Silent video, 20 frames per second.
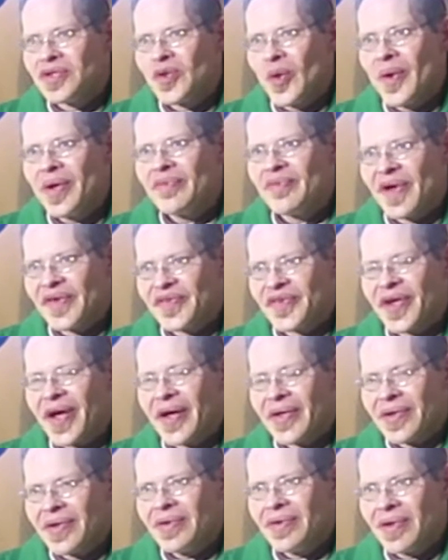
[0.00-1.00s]
Joy
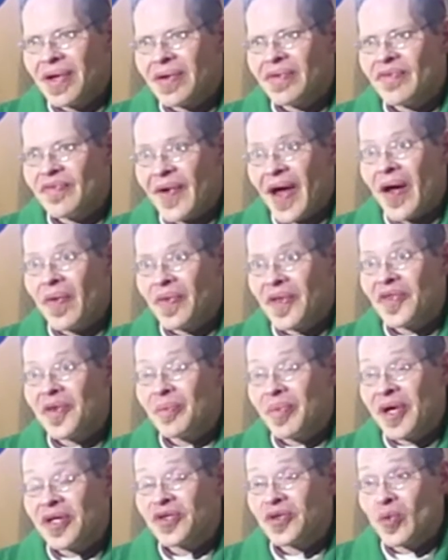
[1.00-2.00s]
investigated and found that
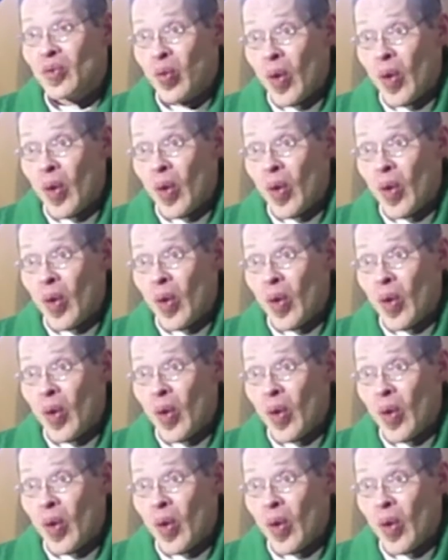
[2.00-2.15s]
the picture